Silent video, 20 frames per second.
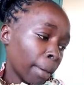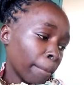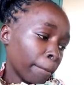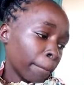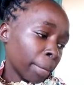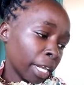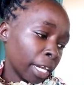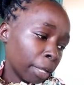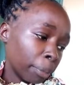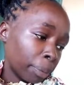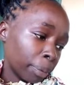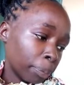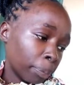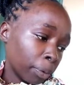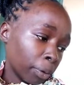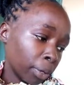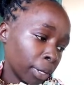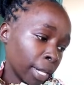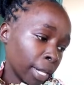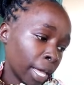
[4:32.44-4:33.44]
many
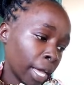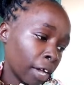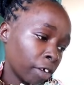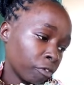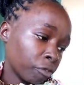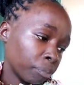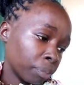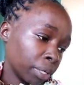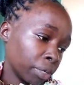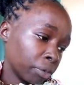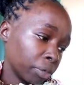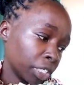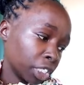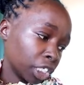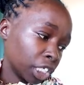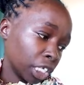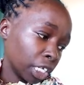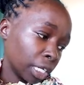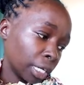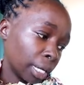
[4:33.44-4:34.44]
people have been
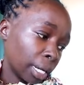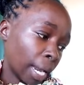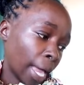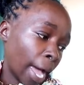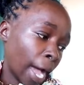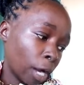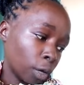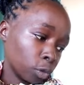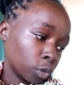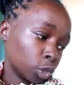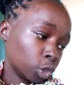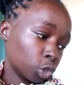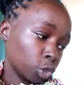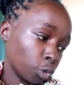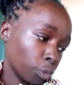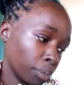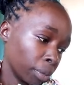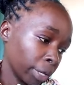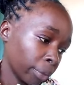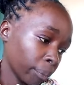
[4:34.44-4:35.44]
reaching out
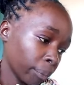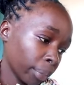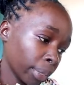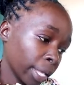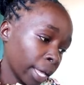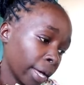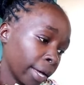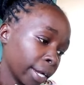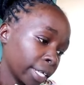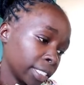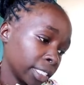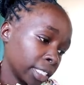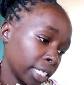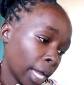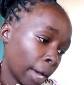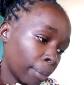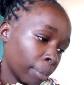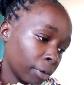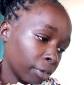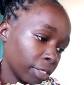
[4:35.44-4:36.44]
to me, writing
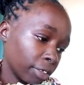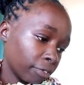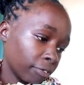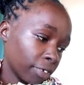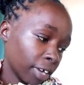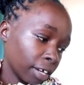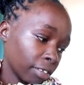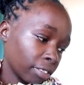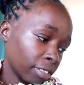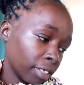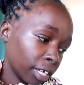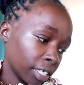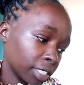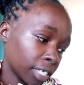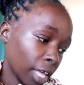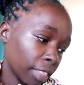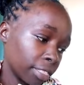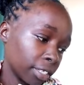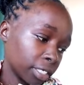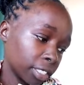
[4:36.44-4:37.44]
about the fact that
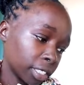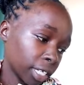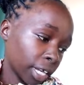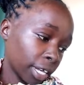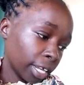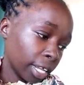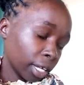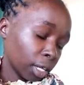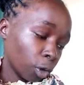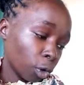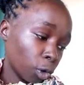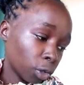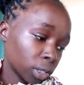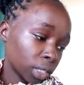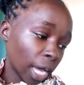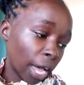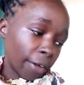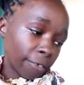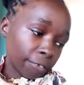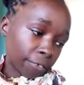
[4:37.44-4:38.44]
the channel got
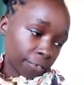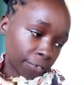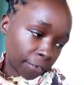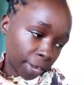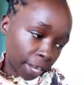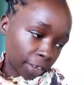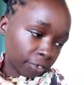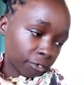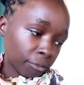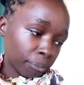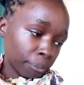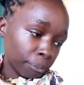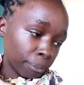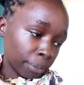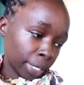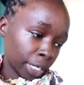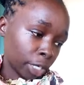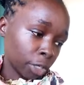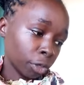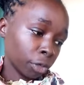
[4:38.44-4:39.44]
5
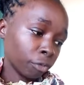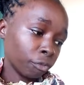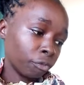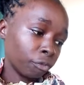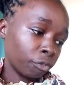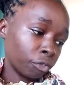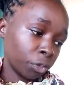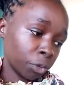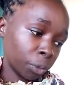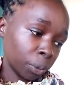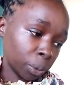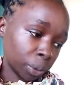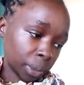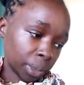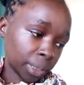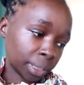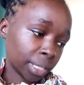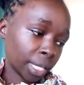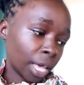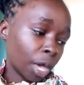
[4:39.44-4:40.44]
million
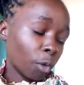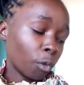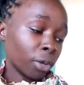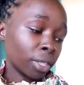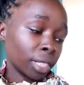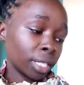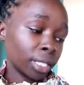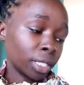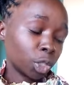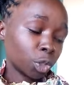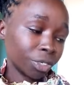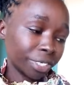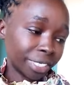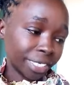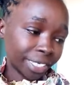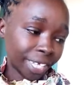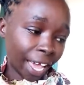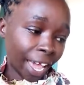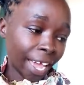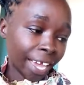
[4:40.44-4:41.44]
views within
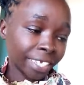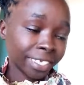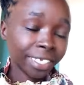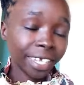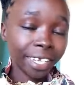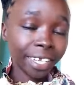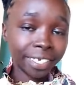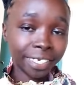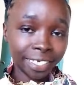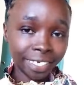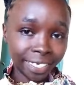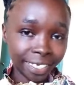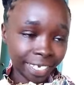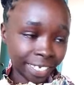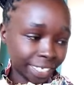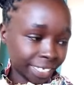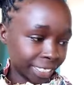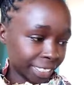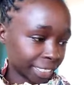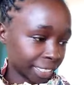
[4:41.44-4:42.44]
28
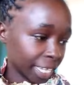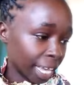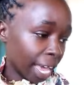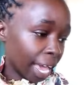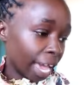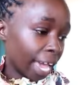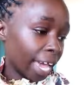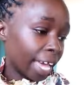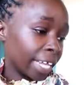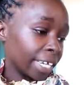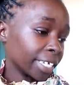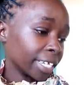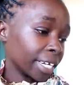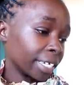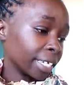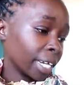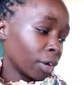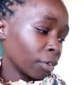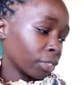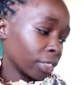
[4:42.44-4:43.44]
days. And
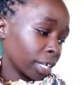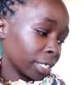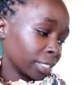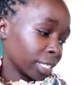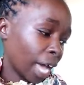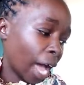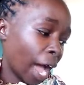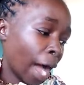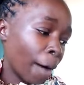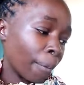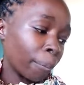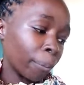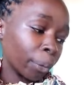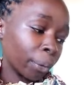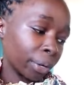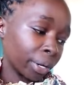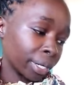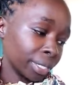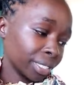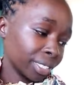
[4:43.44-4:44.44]
now that I'm
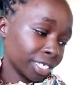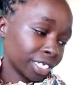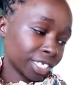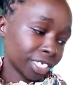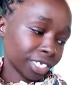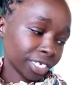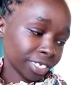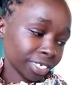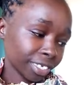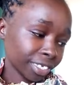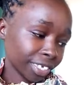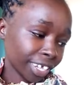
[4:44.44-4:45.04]
rich,